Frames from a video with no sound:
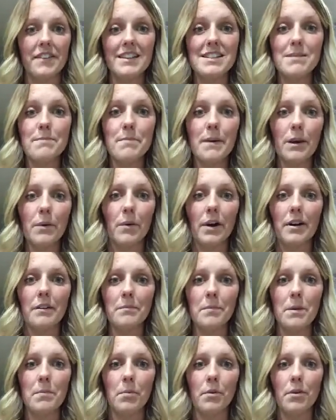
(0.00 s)
That's a big
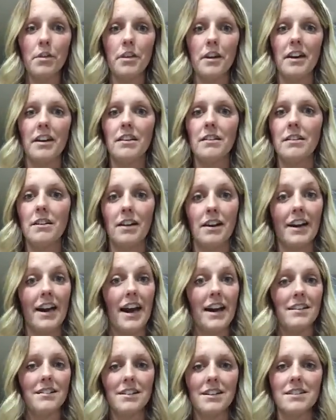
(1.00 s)
one. People think,
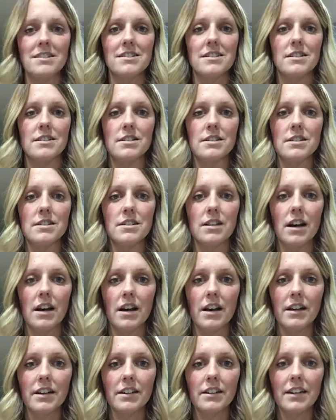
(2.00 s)
again, because it's
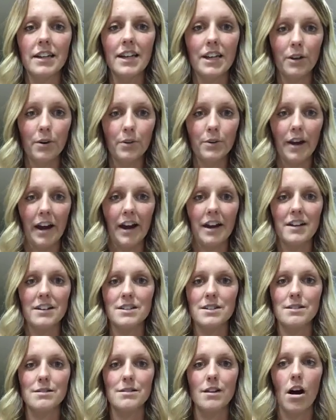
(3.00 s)
keto diet,
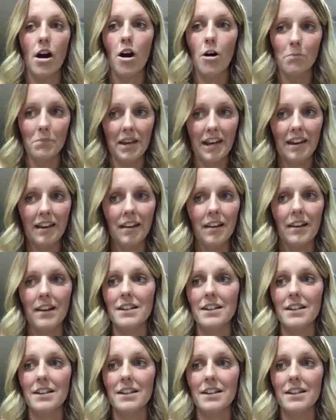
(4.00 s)
it's all meat.